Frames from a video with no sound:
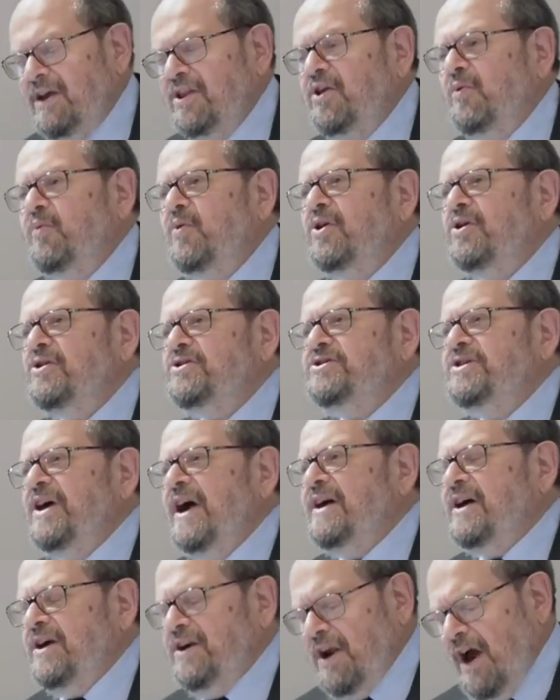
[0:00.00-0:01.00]
the world's
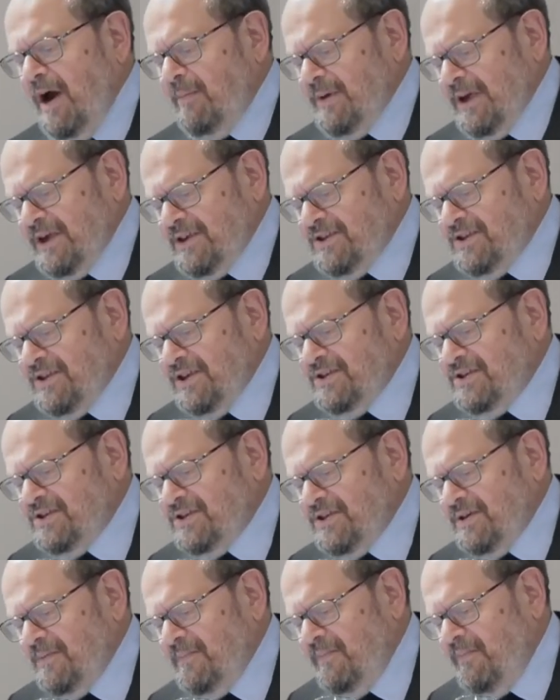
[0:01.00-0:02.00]
economic
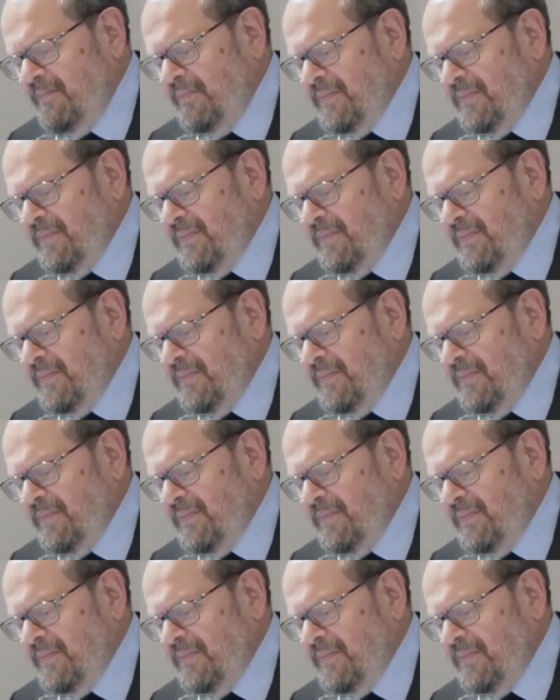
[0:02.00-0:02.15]
system.